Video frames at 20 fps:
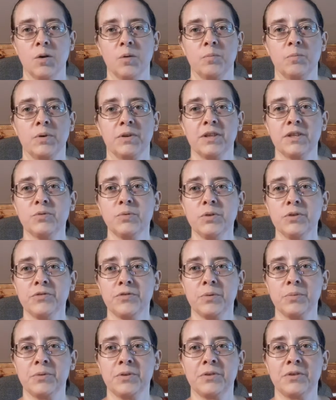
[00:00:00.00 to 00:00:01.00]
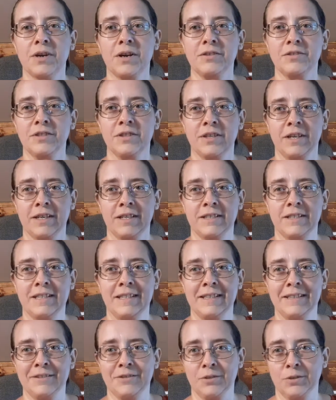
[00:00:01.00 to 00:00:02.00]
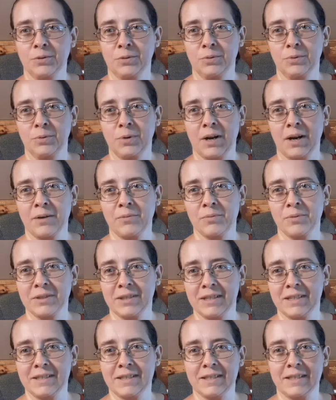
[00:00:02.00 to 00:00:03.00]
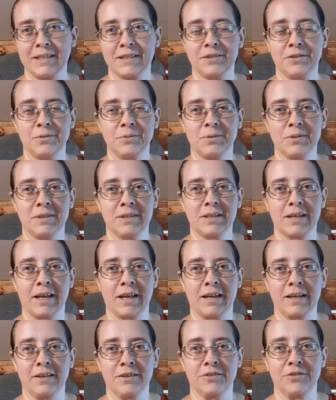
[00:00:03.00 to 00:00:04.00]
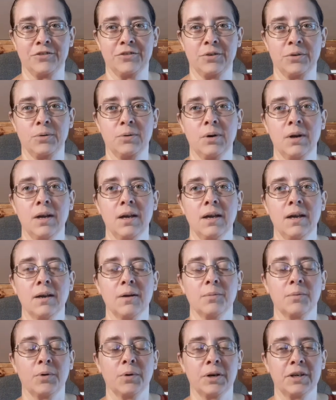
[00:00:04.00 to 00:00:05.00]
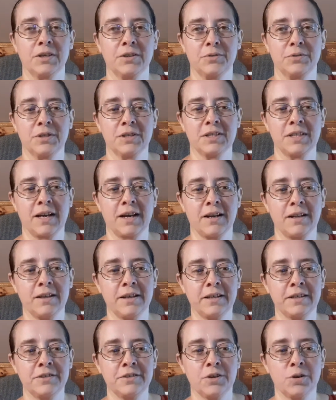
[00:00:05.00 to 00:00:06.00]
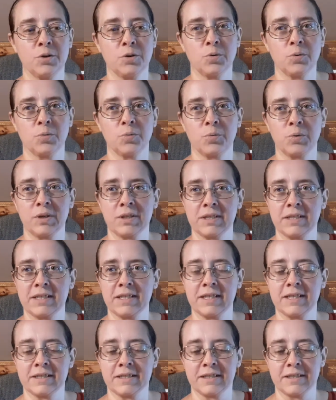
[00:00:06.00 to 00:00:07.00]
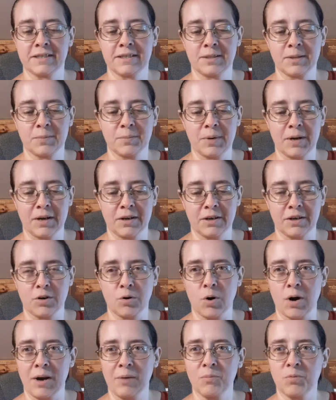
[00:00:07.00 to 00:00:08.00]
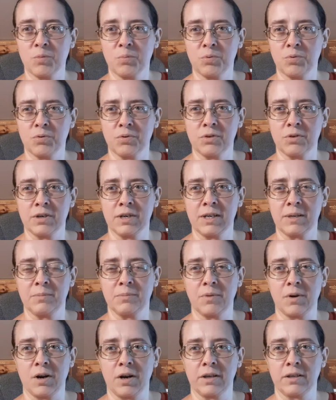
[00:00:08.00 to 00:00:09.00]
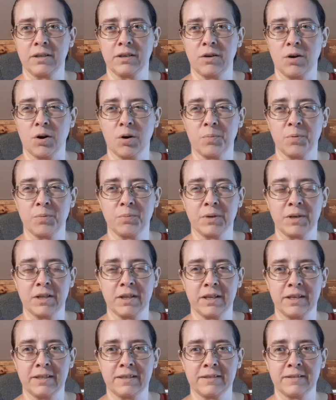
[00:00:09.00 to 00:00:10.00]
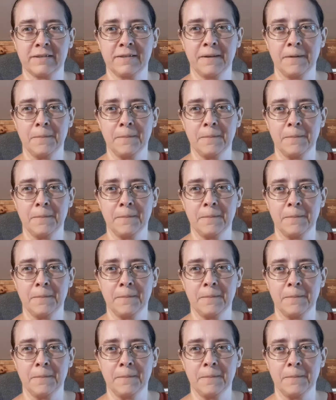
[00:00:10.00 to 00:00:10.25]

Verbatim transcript: But this one is from 2019, so I really need to get to it, and so I'm going to do this. All I know really is it's about a crime reporter named, I think, Harper McClain,